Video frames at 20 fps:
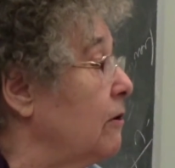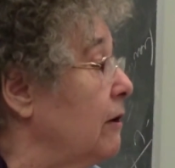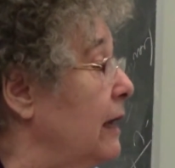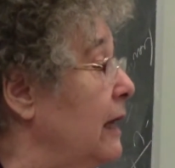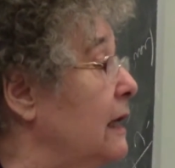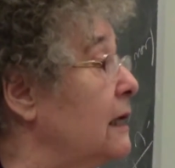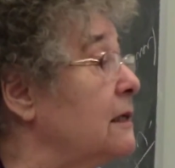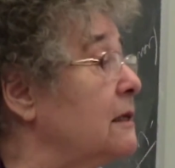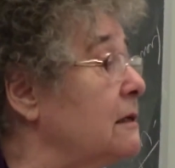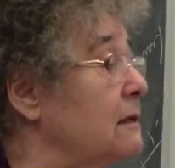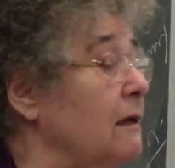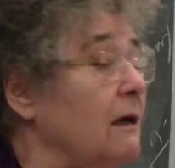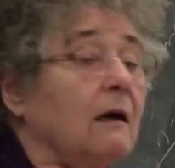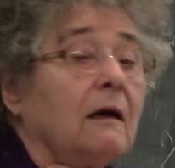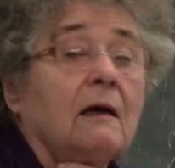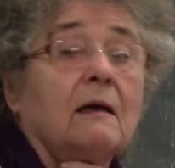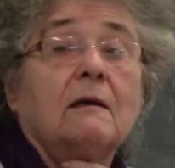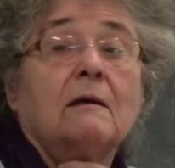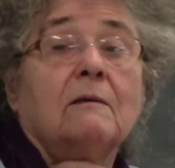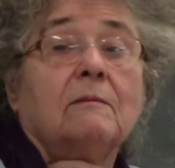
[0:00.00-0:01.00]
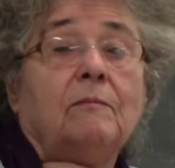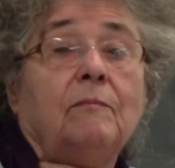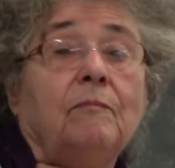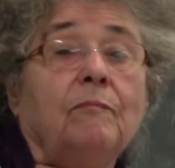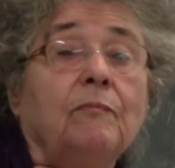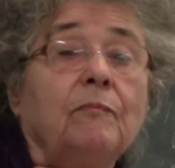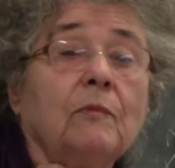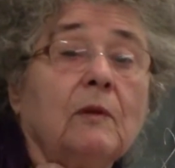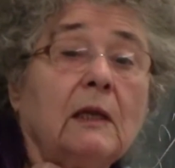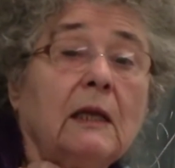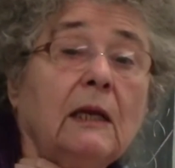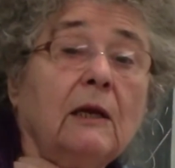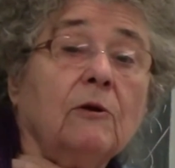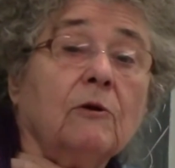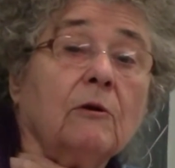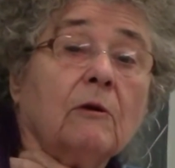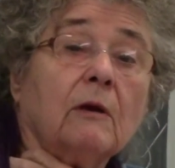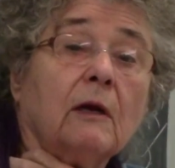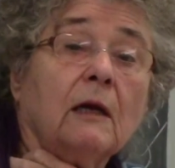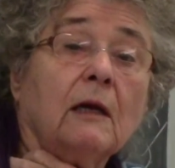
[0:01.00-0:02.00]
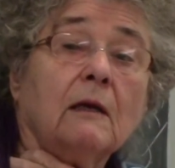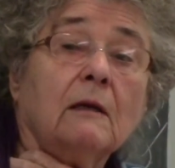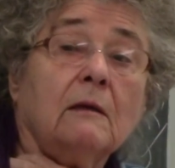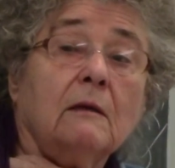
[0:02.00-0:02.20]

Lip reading: great leader